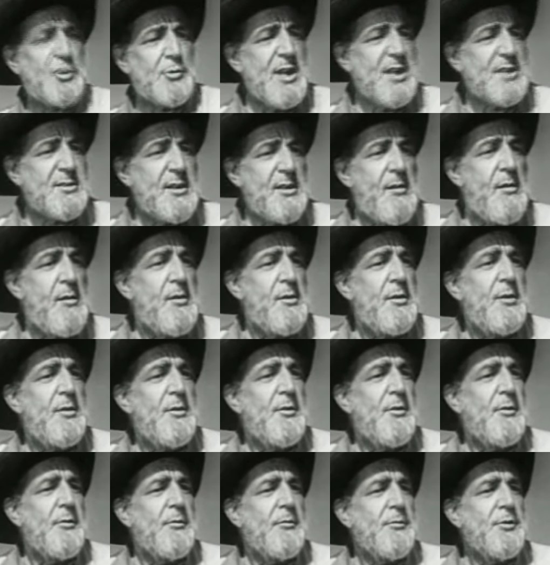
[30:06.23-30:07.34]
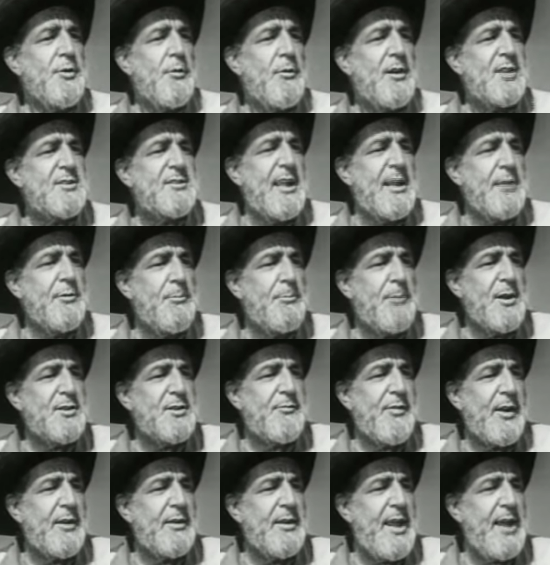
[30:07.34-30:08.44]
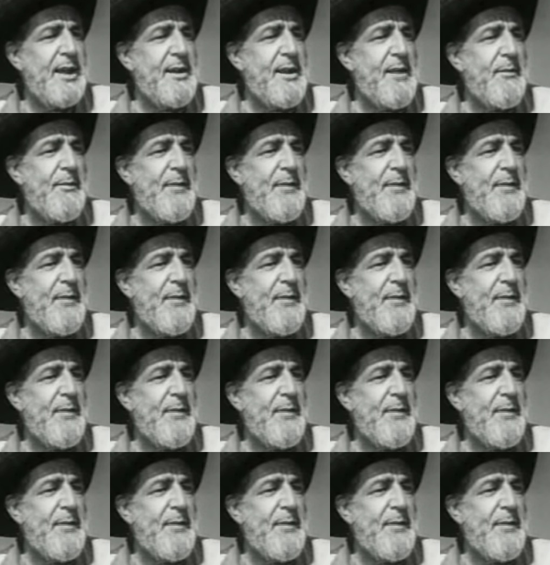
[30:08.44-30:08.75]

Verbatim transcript: Chris, you gonna listen to that new preacher fellow tonight?